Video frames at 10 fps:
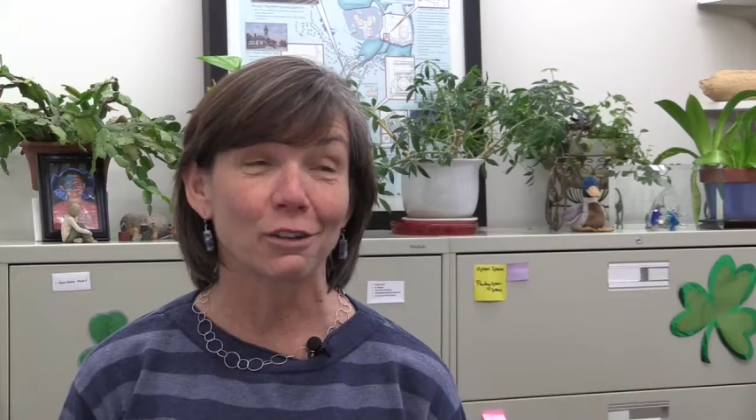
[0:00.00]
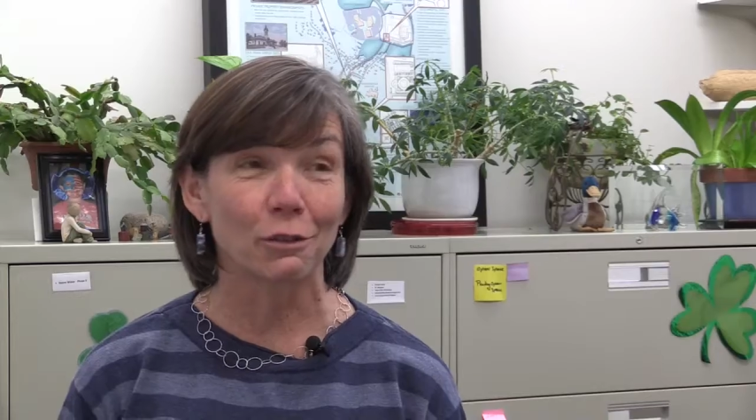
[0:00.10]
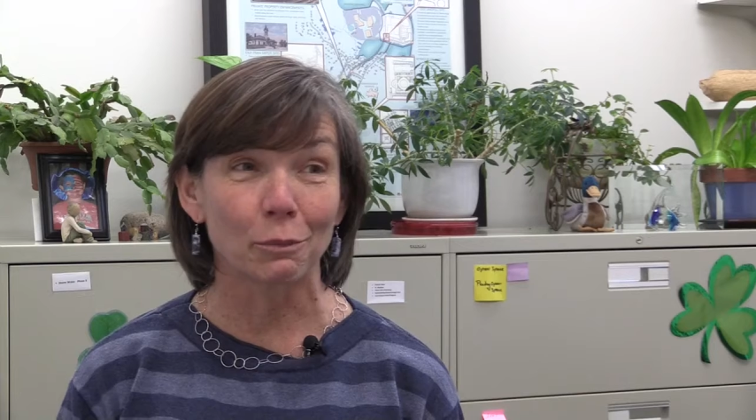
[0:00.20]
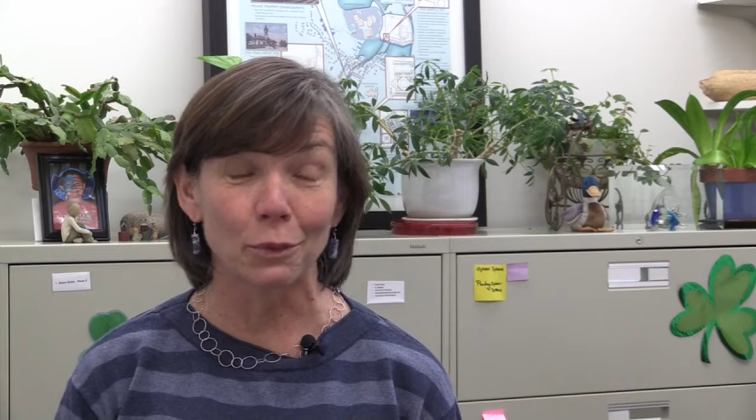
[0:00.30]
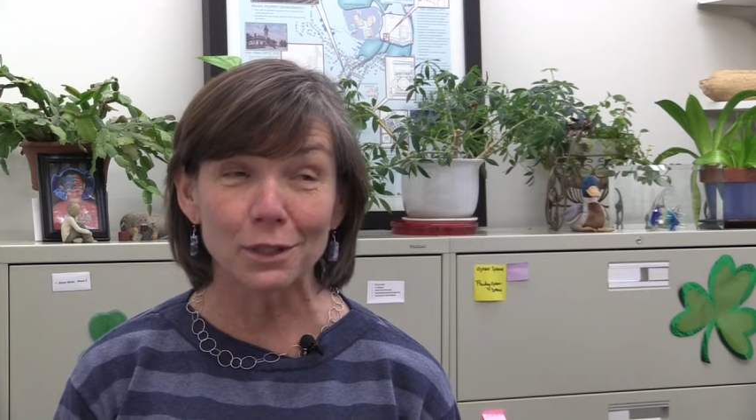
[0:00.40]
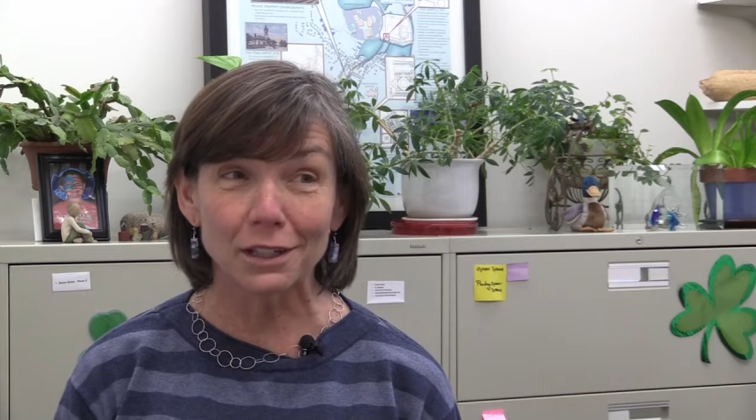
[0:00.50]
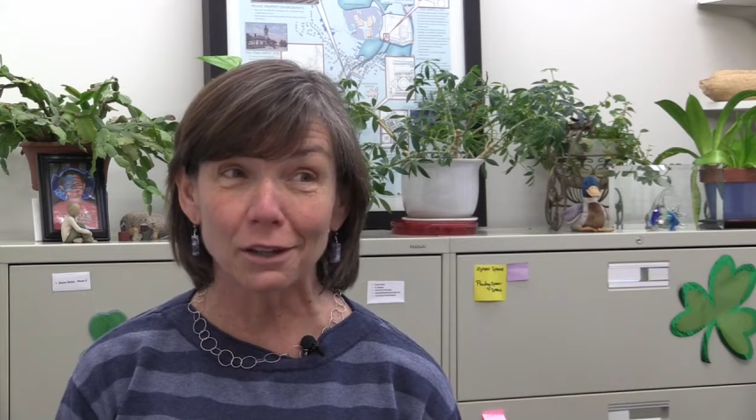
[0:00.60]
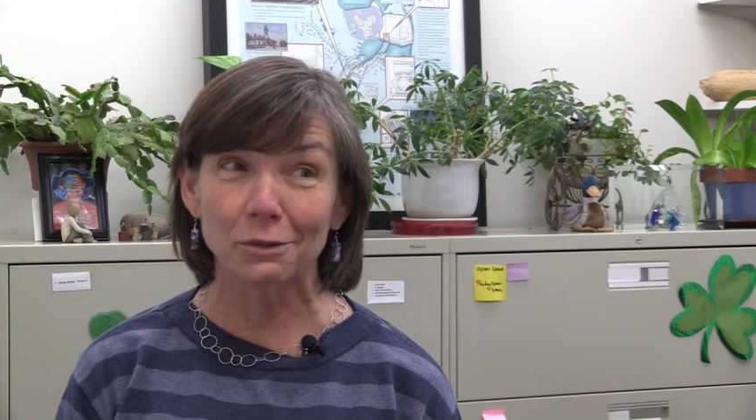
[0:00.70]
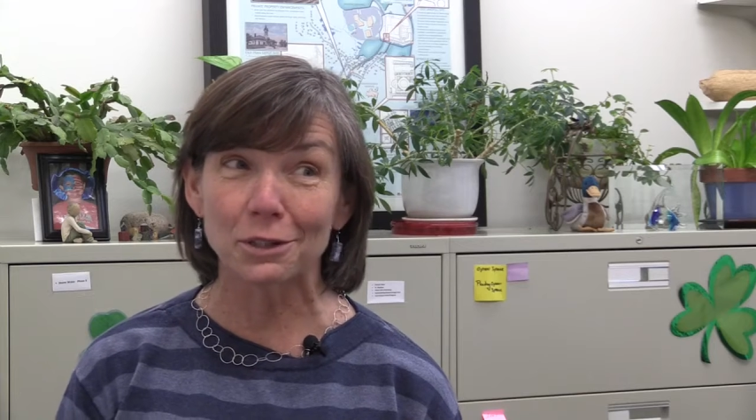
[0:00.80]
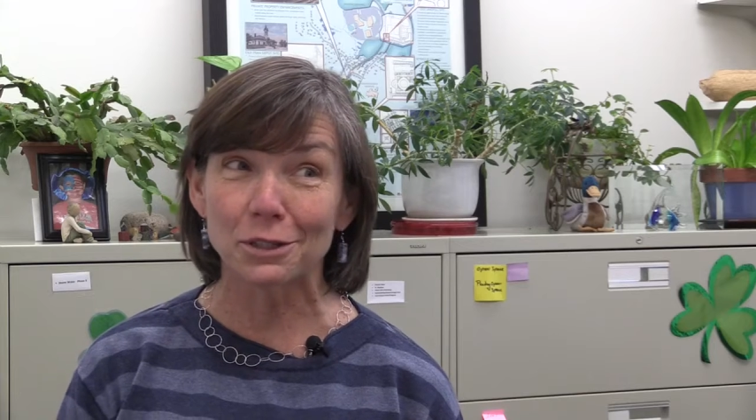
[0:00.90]
I have a Boy
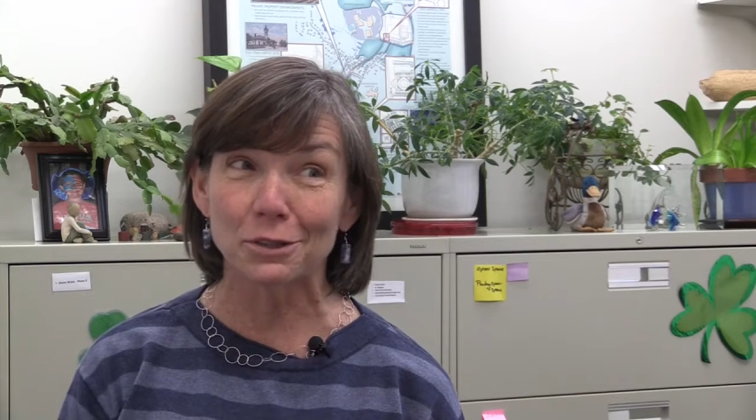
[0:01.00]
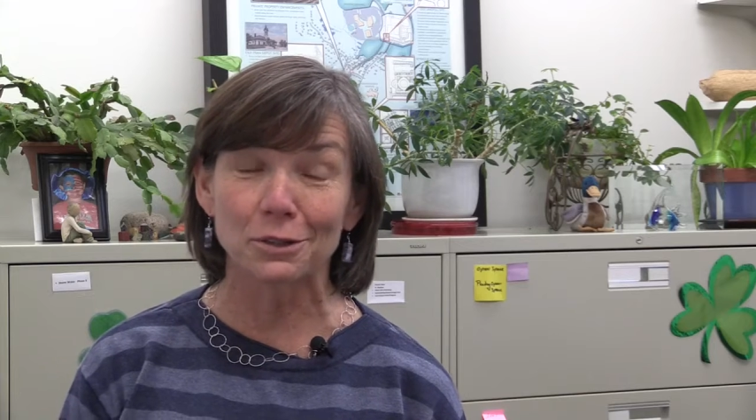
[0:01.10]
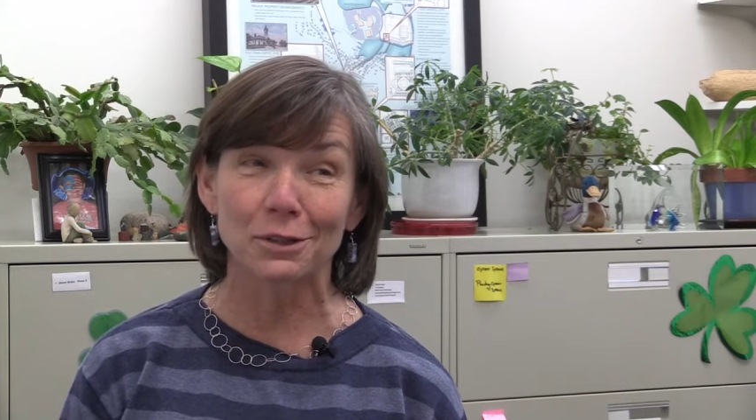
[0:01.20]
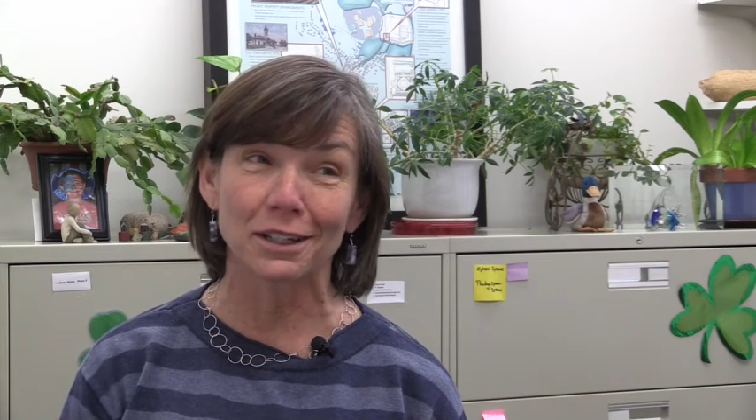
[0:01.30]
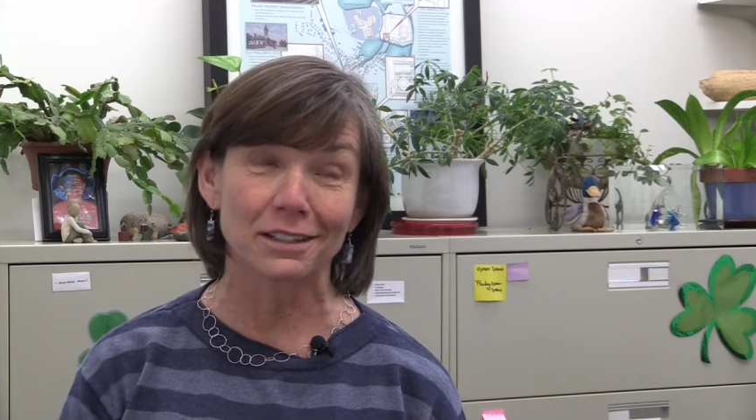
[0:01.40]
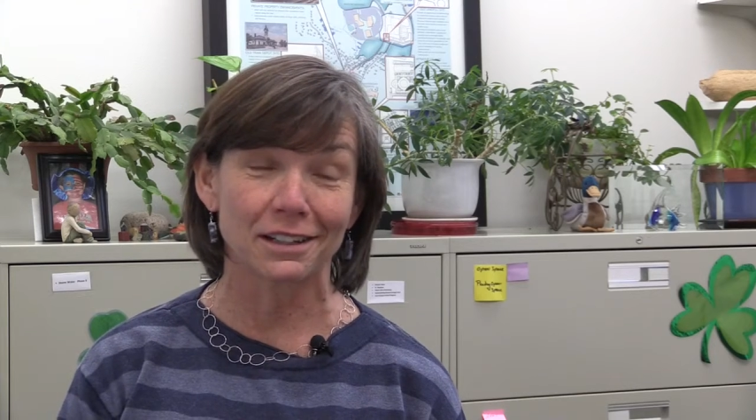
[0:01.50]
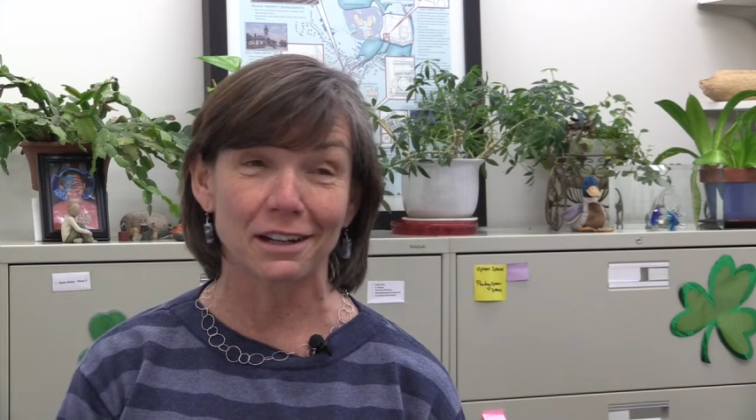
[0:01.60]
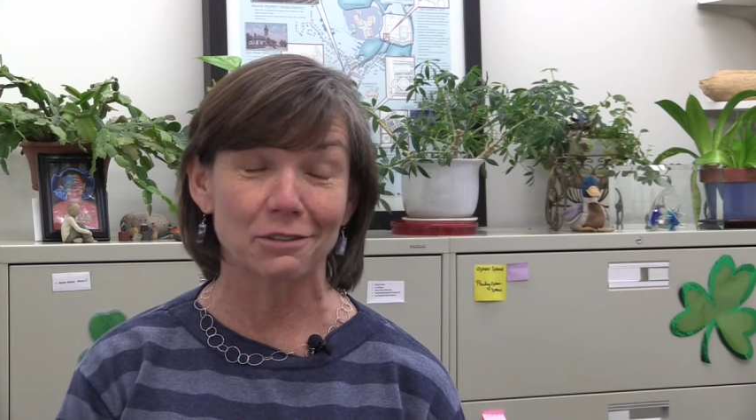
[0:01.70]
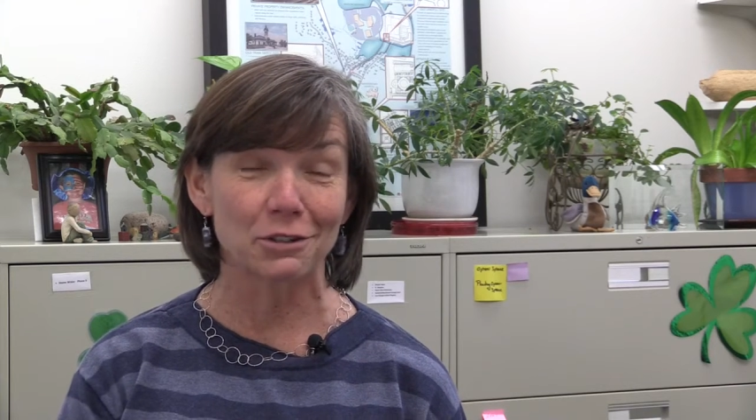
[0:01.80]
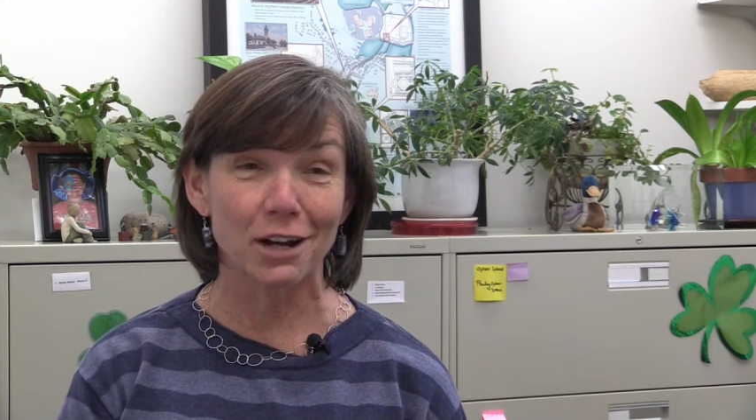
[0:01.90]
Scout who wants to do this, and
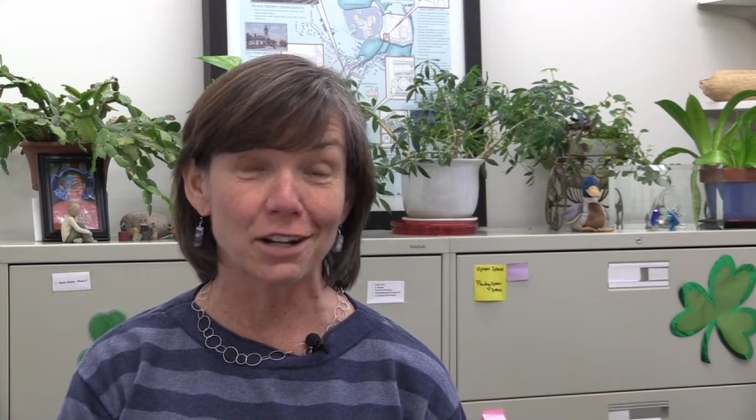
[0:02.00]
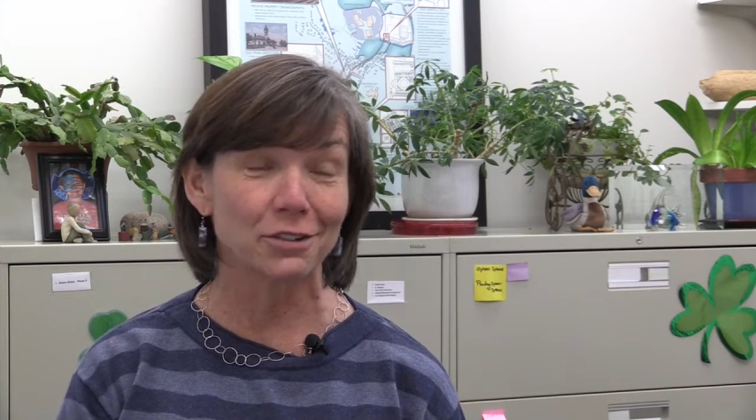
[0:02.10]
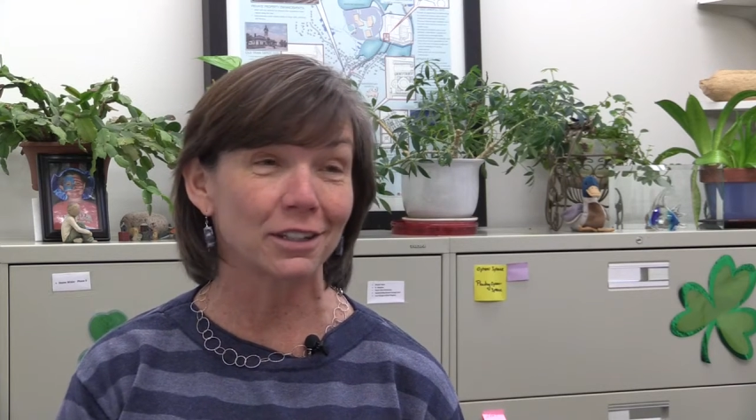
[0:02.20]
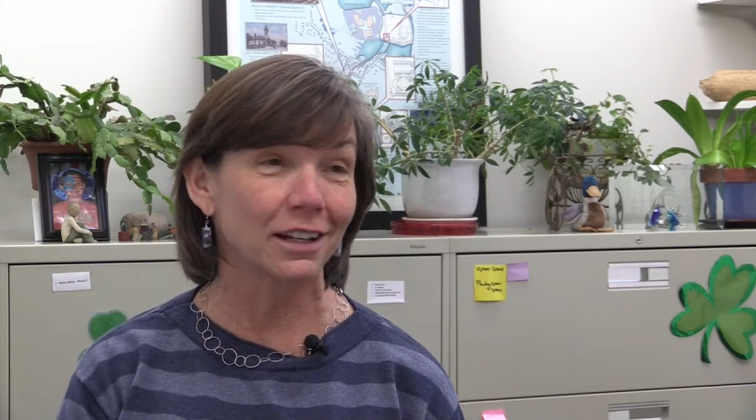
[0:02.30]
I have a tractor,